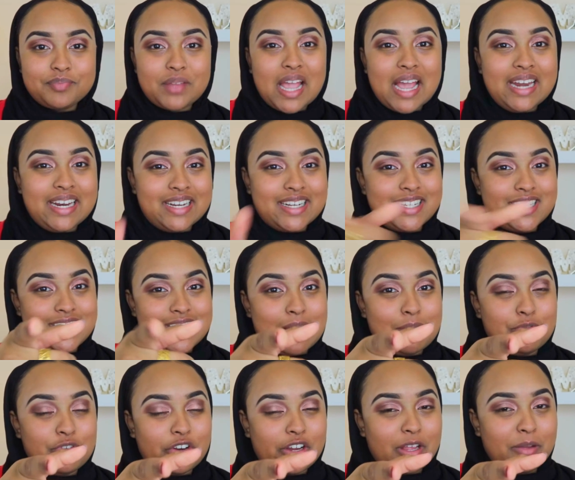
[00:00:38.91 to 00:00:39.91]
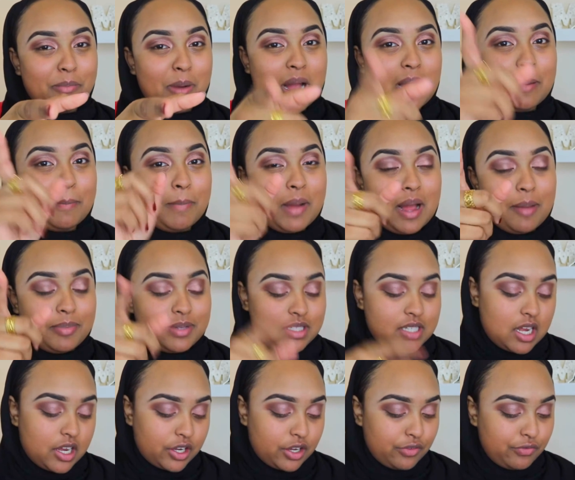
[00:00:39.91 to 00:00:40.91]
I need to stop drinking pop. Pop is
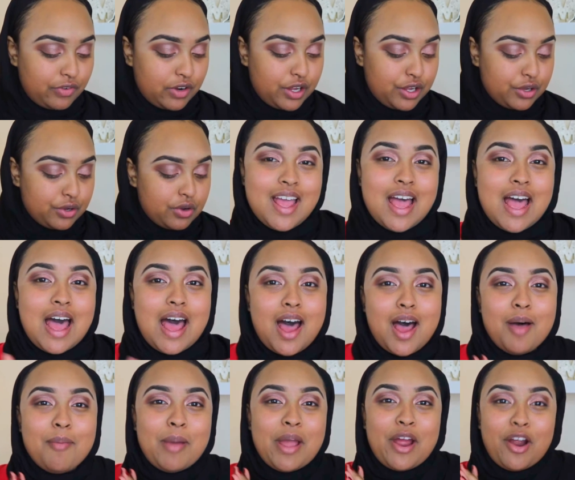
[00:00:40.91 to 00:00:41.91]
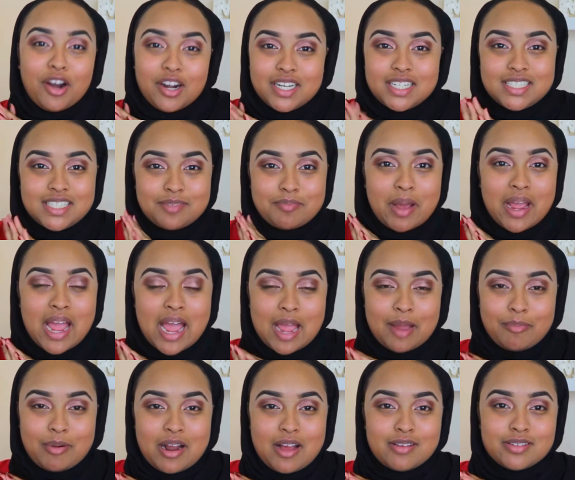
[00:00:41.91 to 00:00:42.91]
not good for you. I already did my
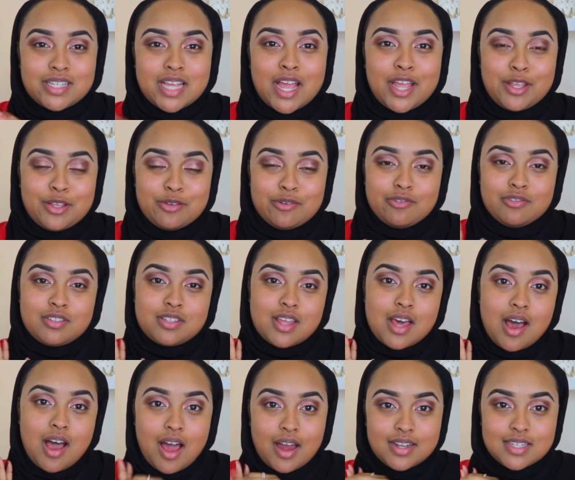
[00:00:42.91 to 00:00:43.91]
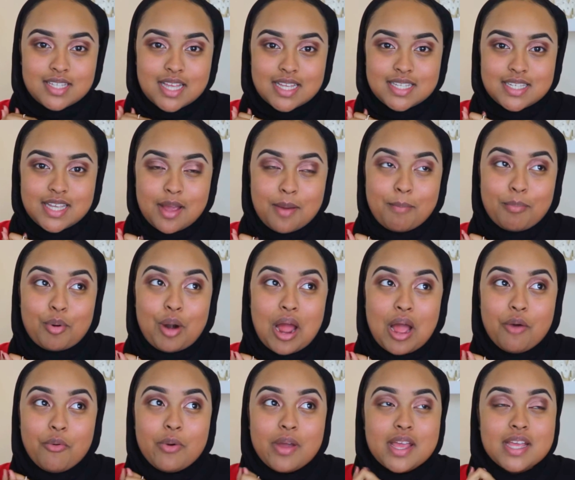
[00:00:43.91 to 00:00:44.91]
eyebrows. I used the Anastasia
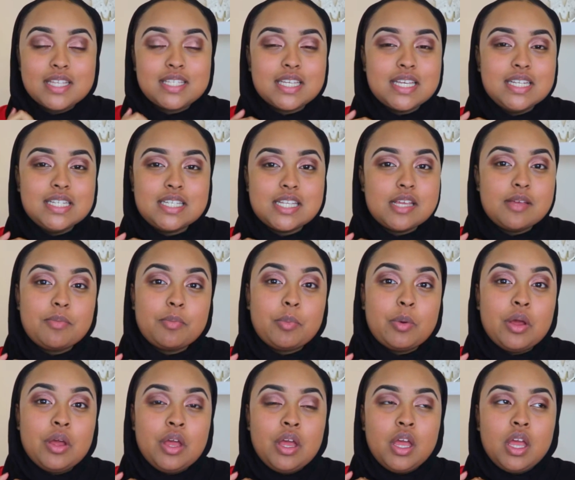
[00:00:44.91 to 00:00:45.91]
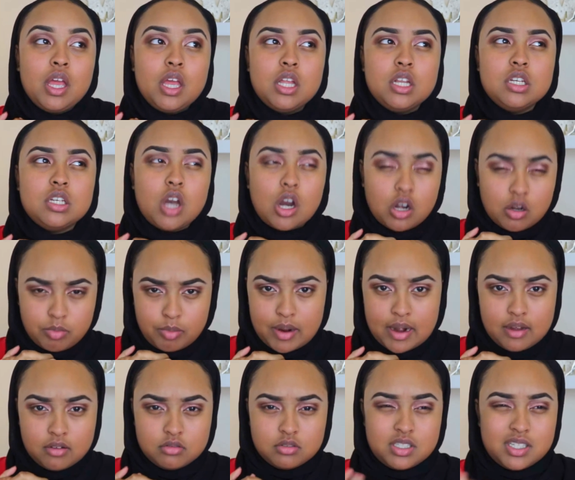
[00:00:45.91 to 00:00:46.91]
Brow Wiz in dark
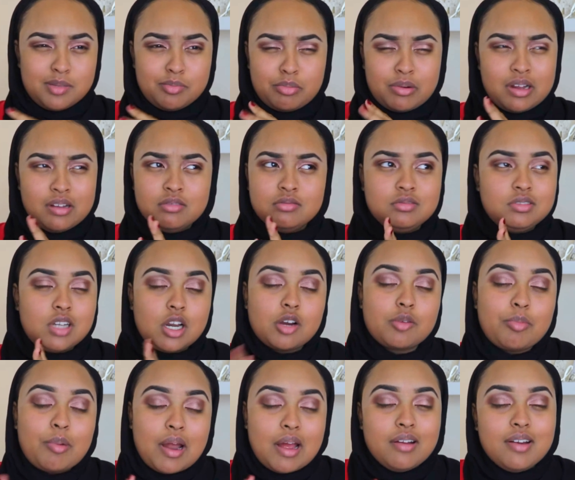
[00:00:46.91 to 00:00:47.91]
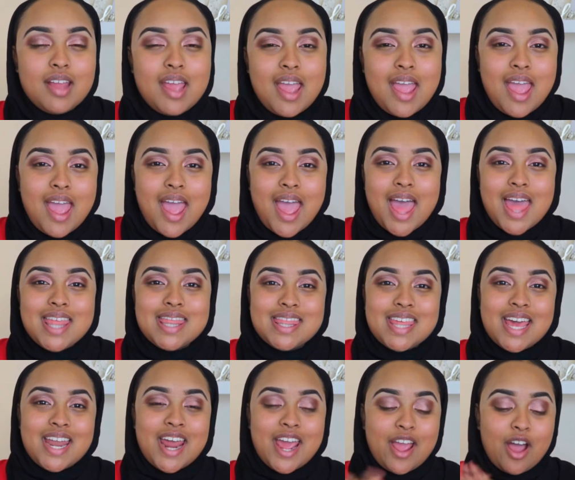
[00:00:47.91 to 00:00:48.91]
brown, dark brown. And
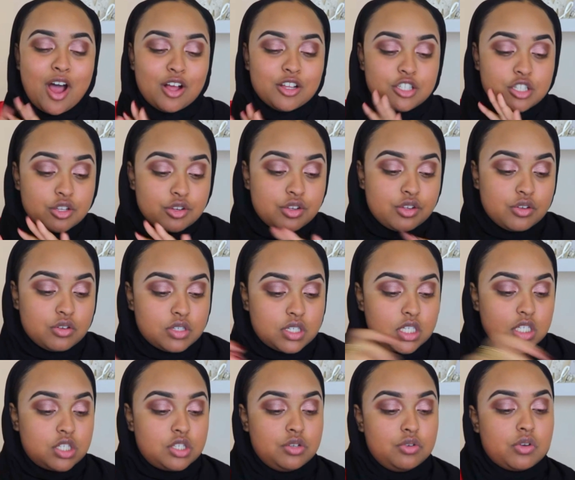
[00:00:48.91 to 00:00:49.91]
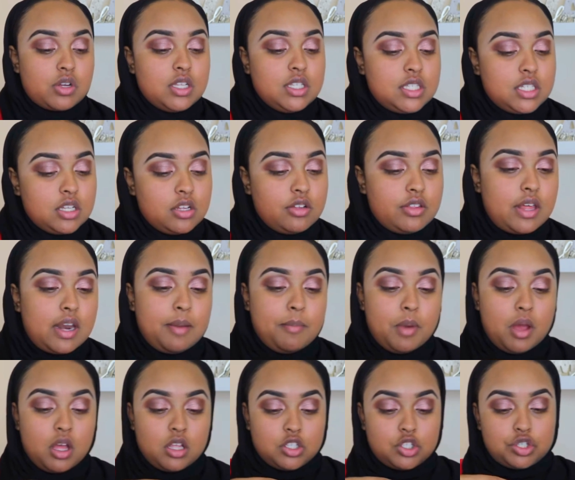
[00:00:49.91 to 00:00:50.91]
then I also use this new concealer that
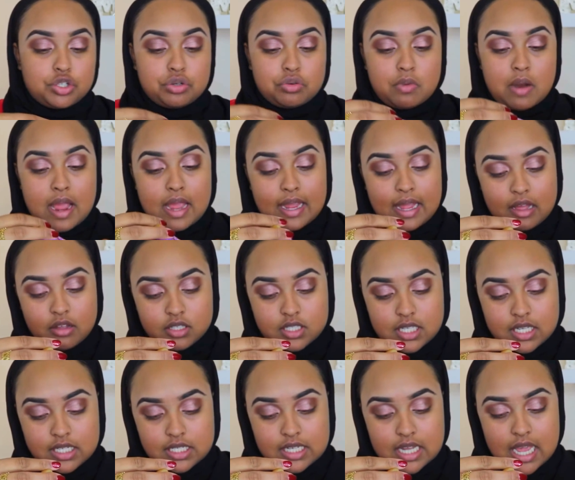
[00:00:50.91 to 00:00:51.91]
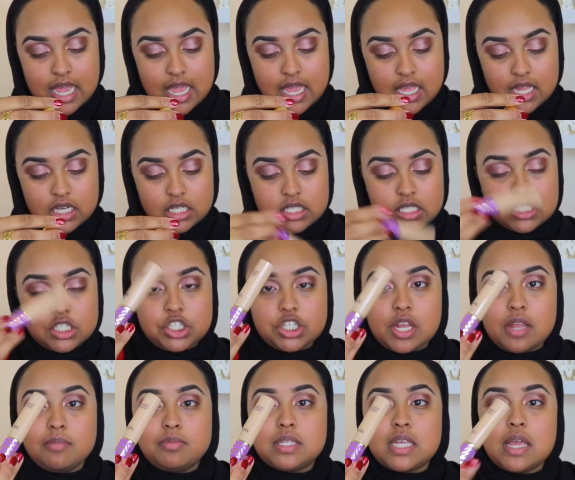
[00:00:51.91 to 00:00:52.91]
I'm trying out today. It is the
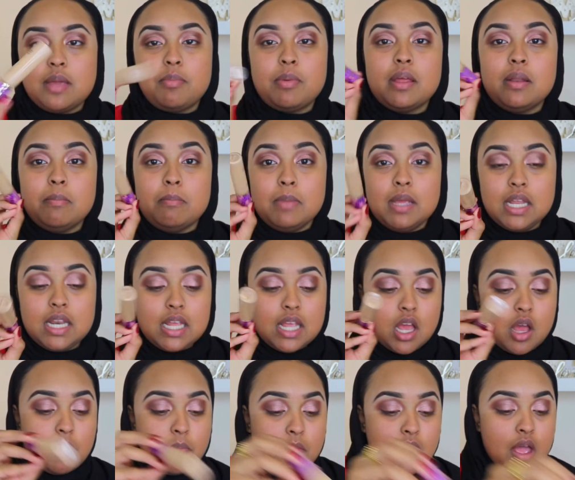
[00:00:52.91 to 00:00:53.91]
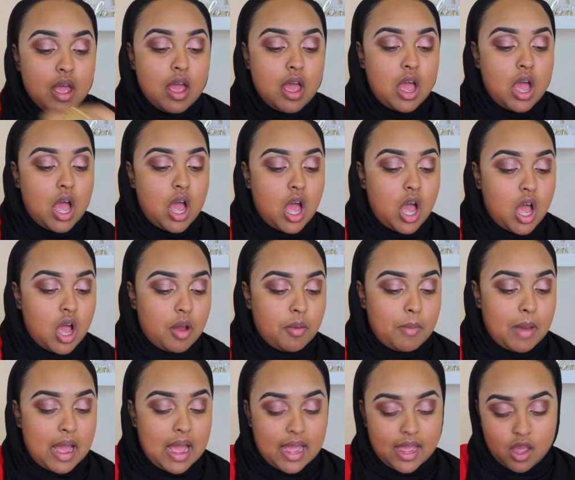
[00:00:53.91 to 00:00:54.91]
Shape Tape in medium.
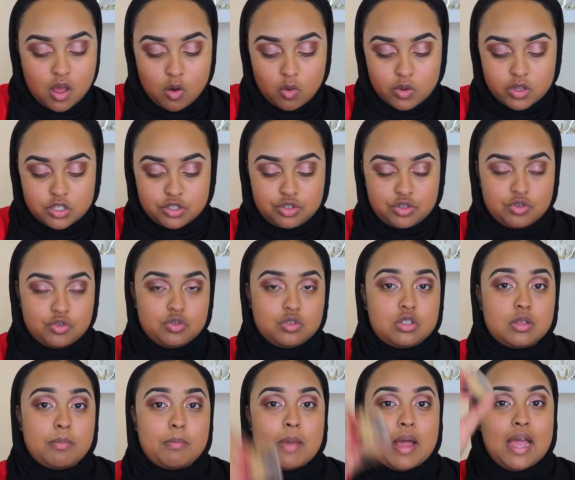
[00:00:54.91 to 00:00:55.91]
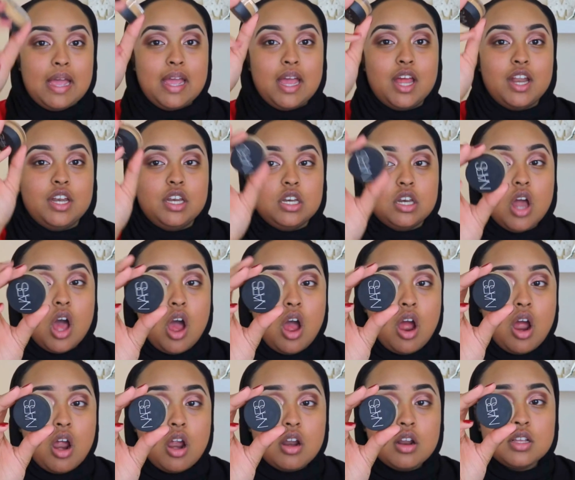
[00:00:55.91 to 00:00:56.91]
I always use my
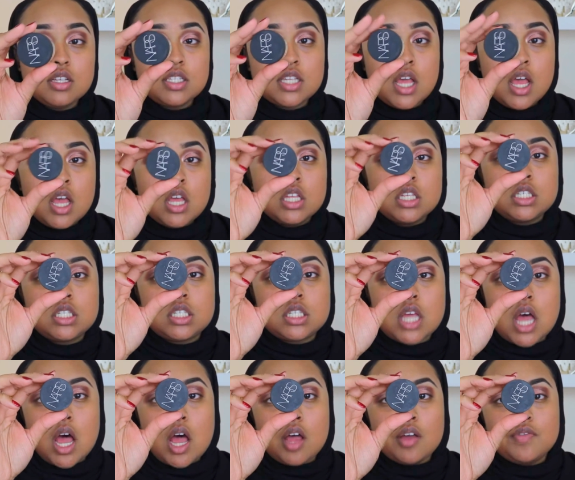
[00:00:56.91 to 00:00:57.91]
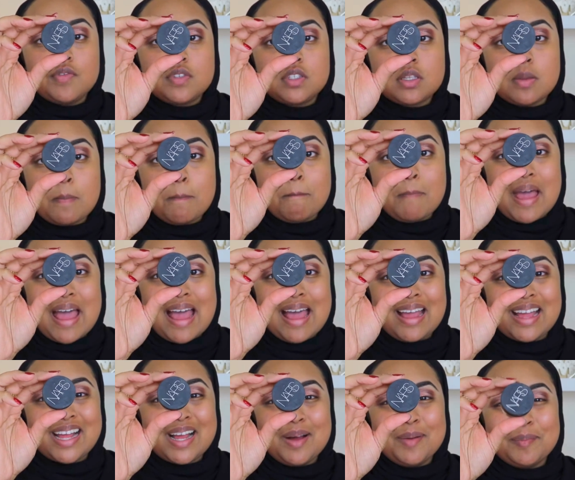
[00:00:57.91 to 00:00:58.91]
NARS Soft
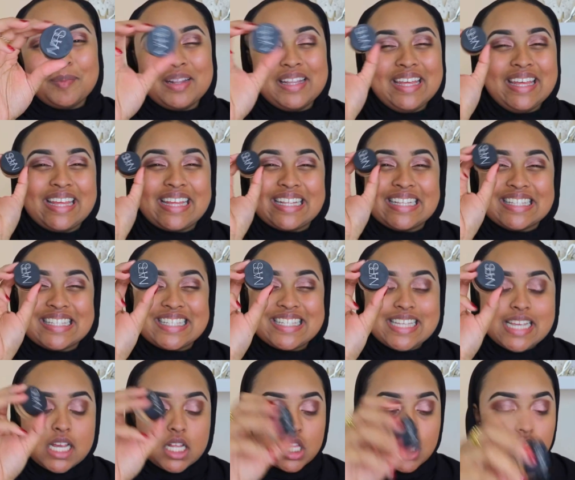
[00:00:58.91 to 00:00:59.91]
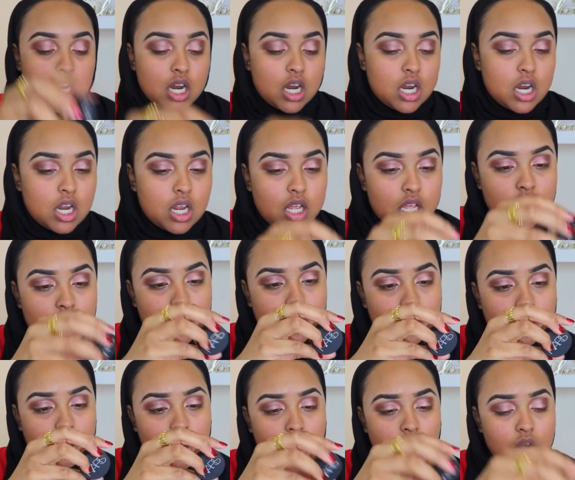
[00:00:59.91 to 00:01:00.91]
Matte Complete Concealer
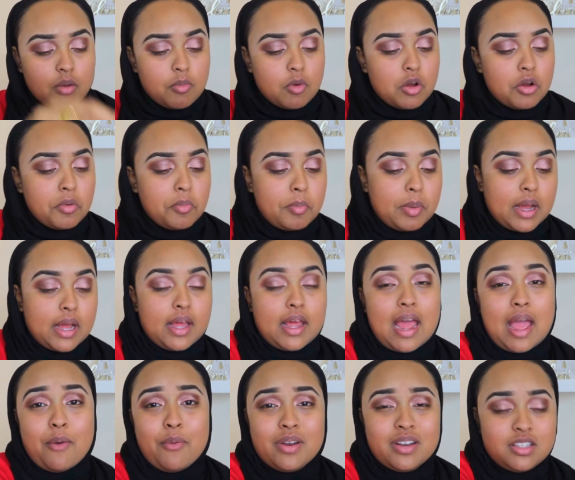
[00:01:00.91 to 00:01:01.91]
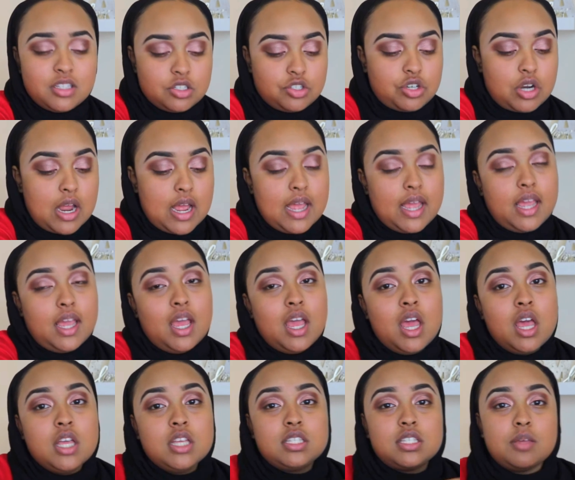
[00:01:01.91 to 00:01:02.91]
in caramel, but I wanted to try
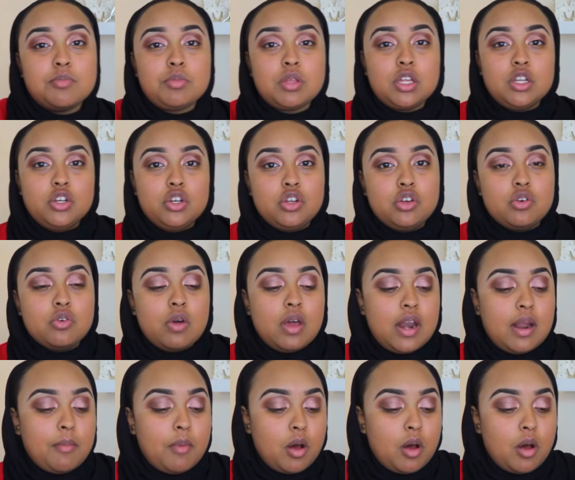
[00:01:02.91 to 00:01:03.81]
something new and I'm